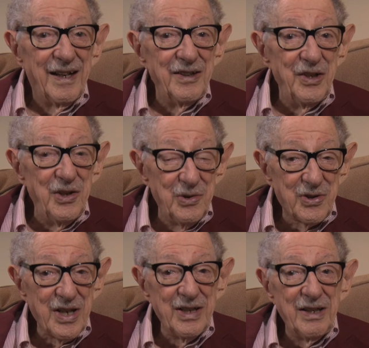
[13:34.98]

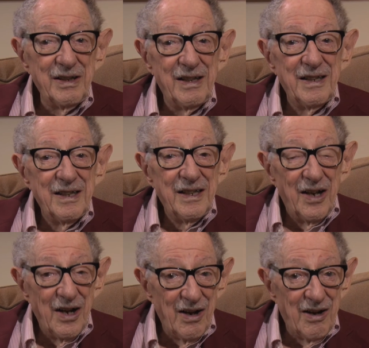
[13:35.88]
Using
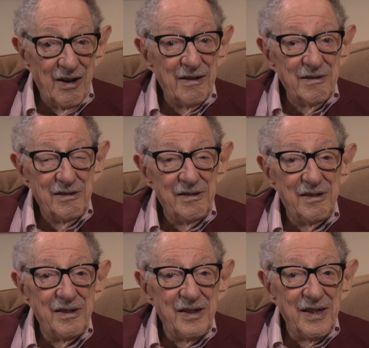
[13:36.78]
her
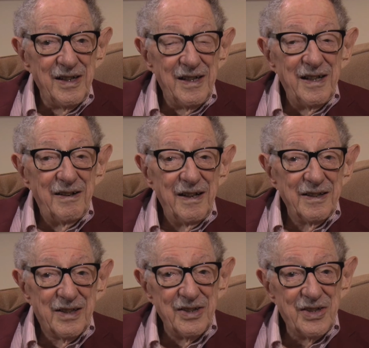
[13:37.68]

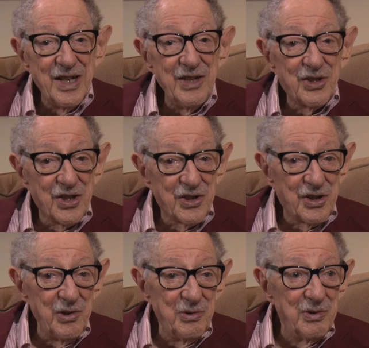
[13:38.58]
to teach the
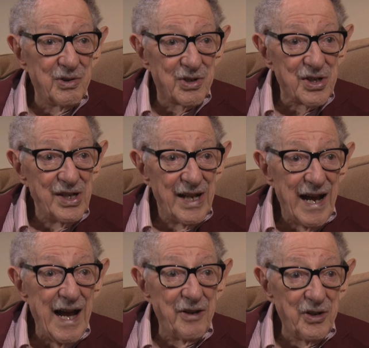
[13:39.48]
students
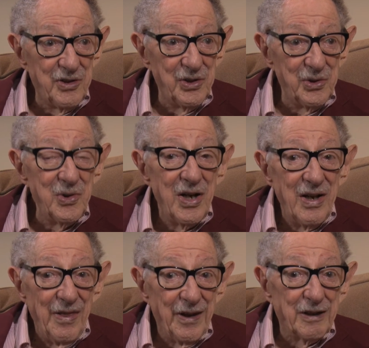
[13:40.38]
how to do
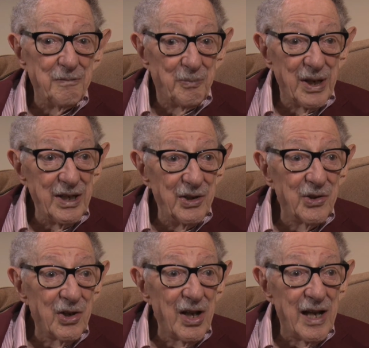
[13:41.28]
the complete
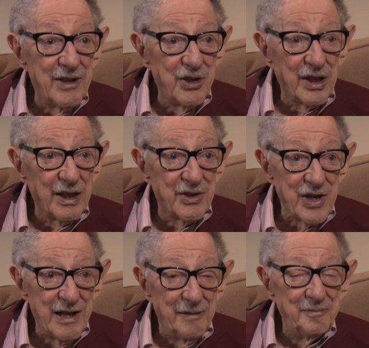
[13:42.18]
neurologic
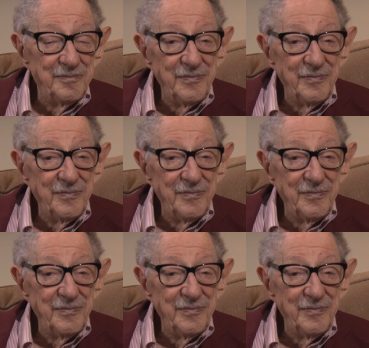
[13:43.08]
exam.